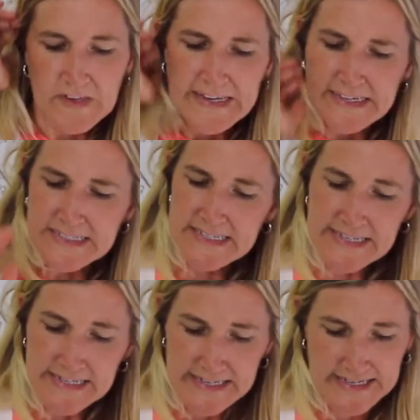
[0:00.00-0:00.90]
And
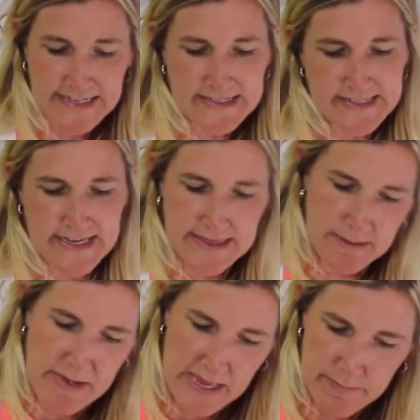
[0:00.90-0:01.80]
it is in the
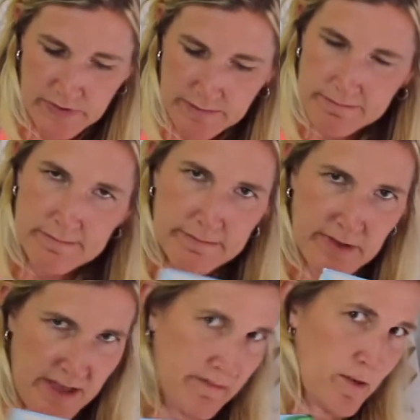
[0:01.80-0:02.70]
Bible,
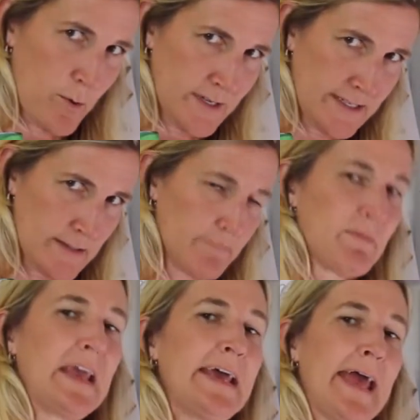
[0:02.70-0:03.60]
of course.
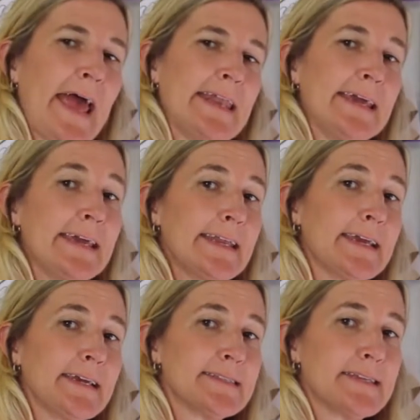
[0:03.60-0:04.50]
And it
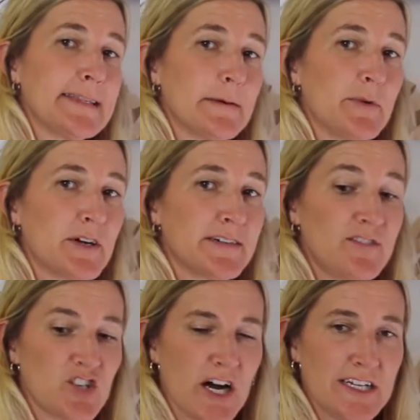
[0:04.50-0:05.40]
is in the book of
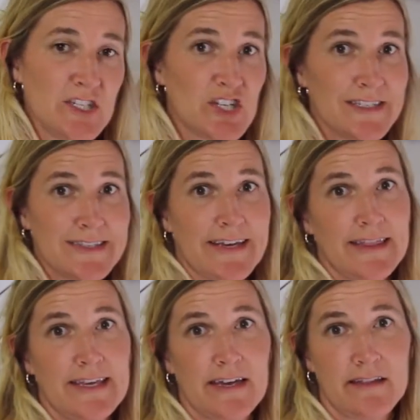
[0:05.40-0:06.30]
John, just like
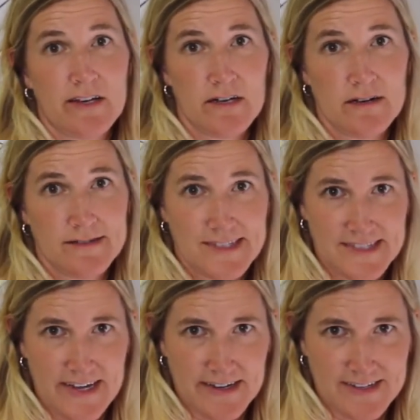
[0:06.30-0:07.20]
the other
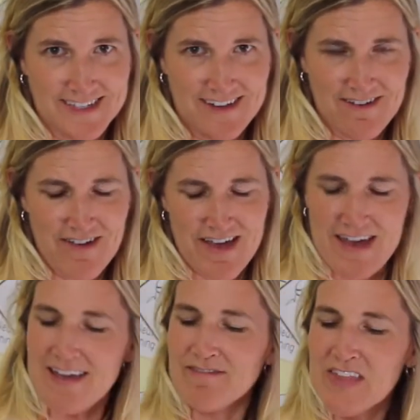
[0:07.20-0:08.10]
6,
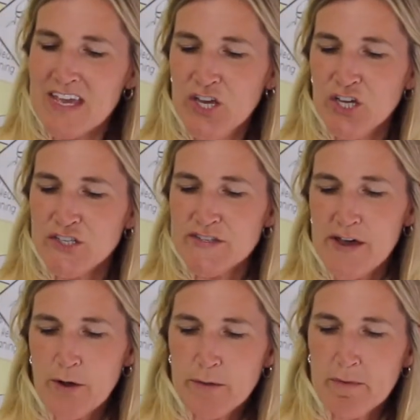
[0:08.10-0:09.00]
okay?
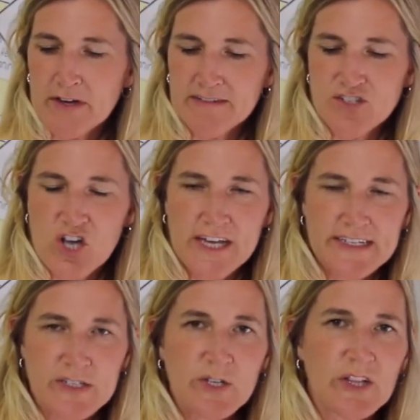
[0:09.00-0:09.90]
So the book of John
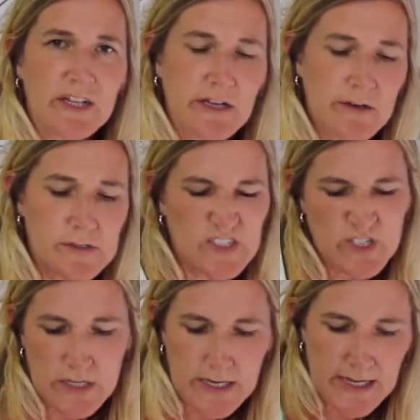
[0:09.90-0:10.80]
is close
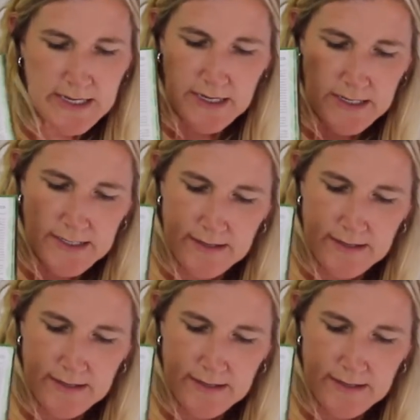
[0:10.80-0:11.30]
to the end.